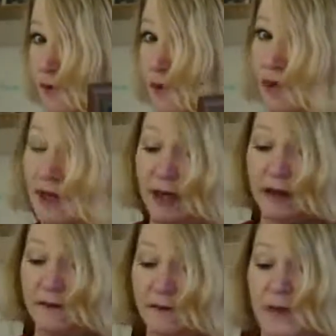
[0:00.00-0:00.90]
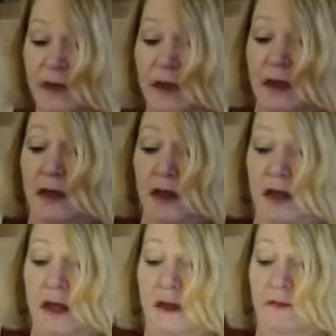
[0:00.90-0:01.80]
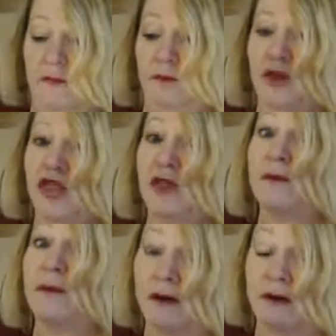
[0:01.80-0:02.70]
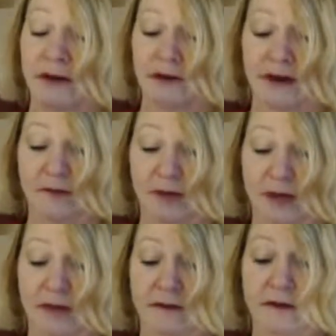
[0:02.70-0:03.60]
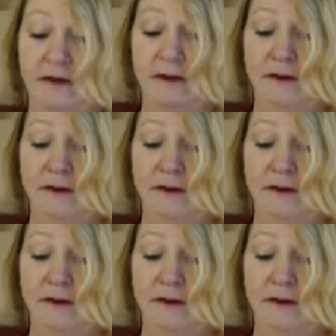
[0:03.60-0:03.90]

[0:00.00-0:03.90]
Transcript: while I put the butter in a safe place.